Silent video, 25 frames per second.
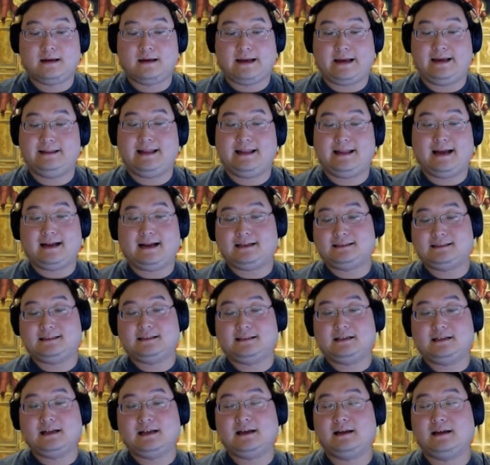And that
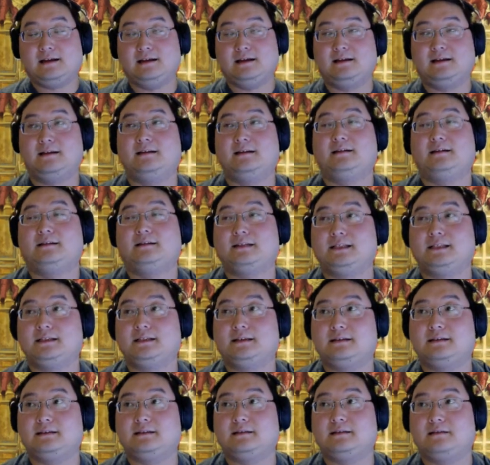actually,
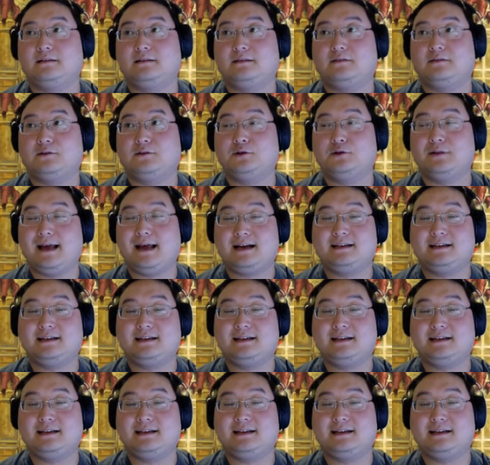through that